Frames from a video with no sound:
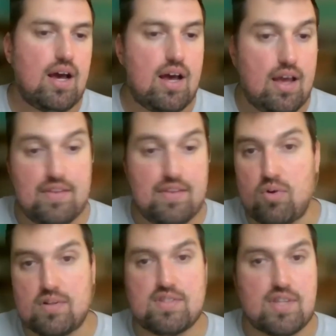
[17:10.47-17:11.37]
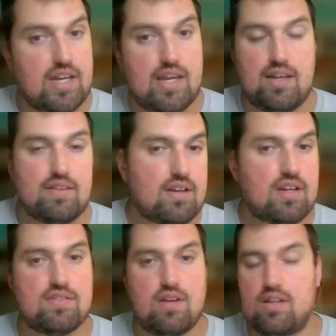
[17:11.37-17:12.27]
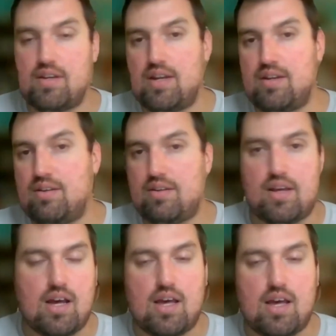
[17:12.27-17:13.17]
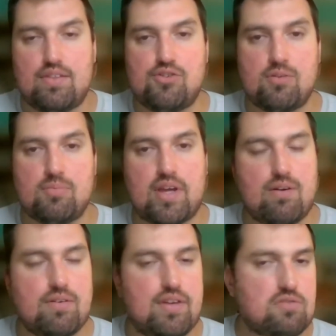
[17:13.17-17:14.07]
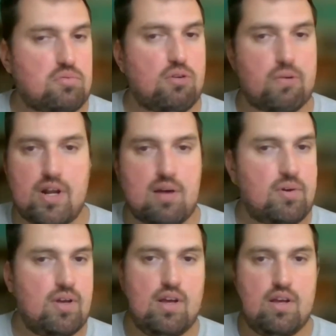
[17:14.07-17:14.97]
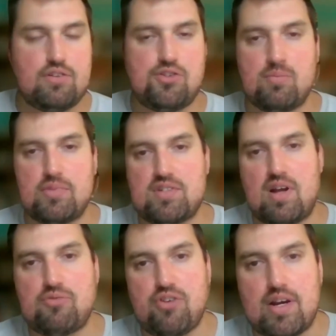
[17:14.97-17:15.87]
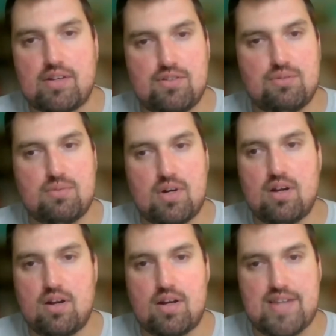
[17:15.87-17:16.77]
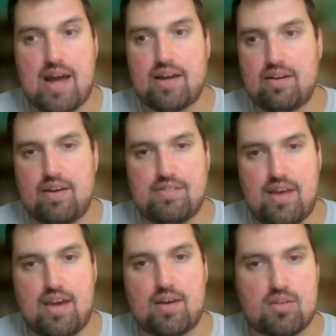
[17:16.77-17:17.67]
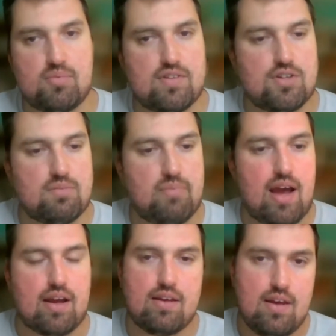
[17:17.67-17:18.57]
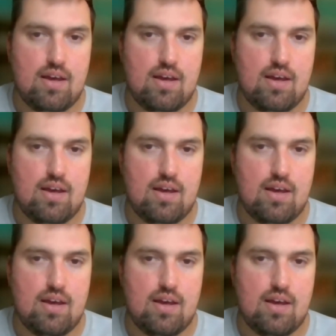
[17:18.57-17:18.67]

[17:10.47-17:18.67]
And then once the Canadians had consolidated and the German counterattacks were broken up, the Germans stopped trying to attack and take the position back.